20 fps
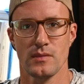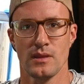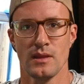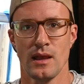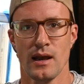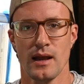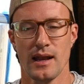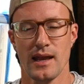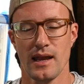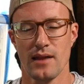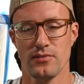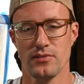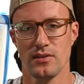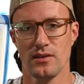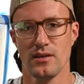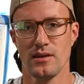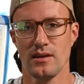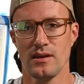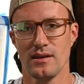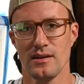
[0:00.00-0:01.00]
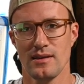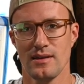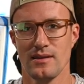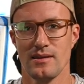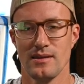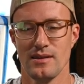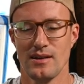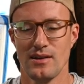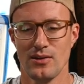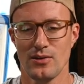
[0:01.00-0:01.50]
not have to
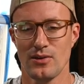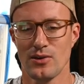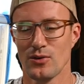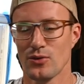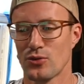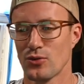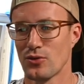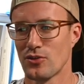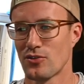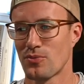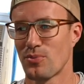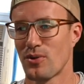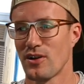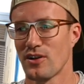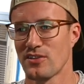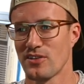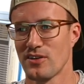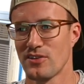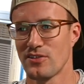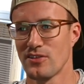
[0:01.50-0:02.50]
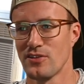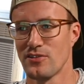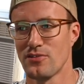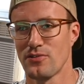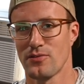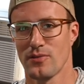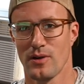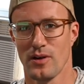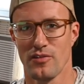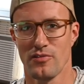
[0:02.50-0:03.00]
go through this process
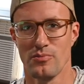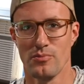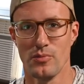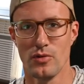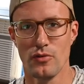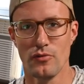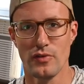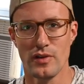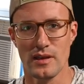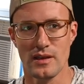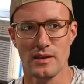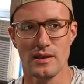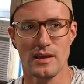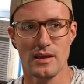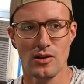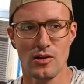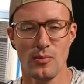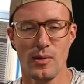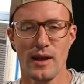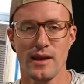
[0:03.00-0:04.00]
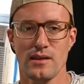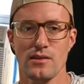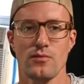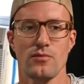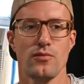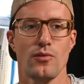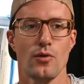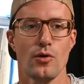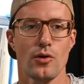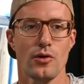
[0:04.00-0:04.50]
of moving gear back and
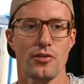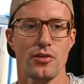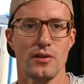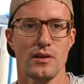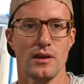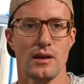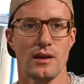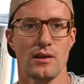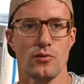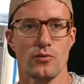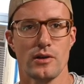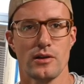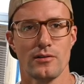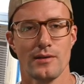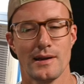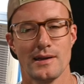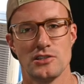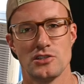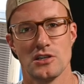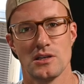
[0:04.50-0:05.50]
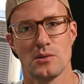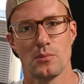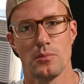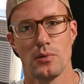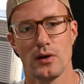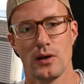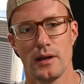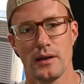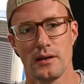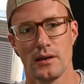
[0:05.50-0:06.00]
forth and rearranging.
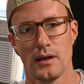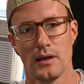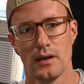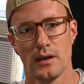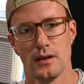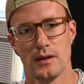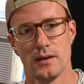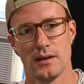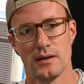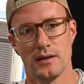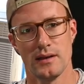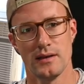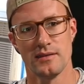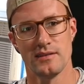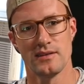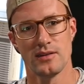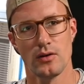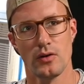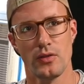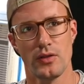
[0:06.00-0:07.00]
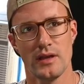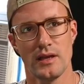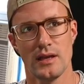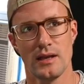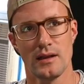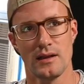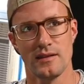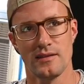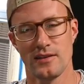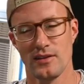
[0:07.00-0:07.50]
But until
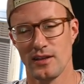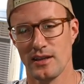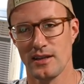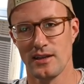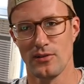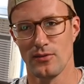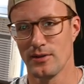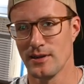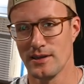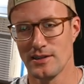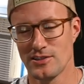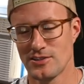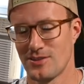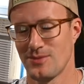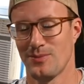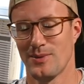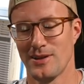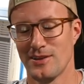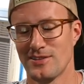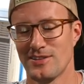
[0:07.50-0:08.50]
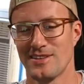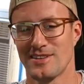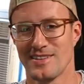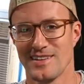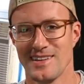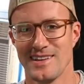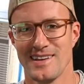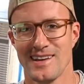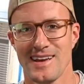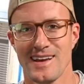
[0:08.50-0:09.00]
then, until I get rich,
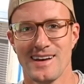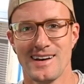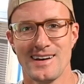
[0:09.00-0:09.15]
basically,